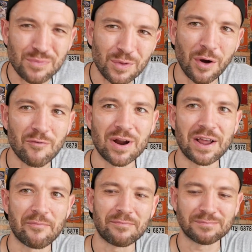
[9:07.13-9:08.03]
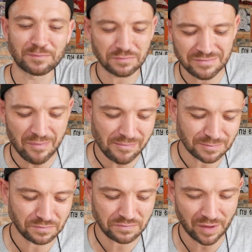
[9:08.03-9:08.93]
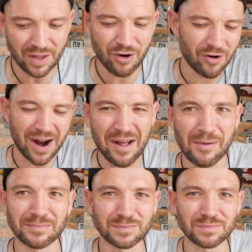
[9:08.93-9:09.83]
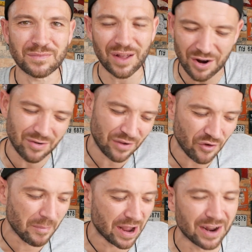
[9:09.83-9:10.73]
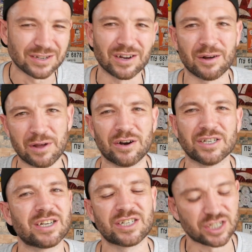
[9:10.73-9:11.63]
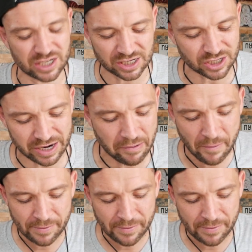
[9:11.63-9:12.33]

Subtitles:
Not really, they're all right. They're not really for me, I'll be honest, they just taste like,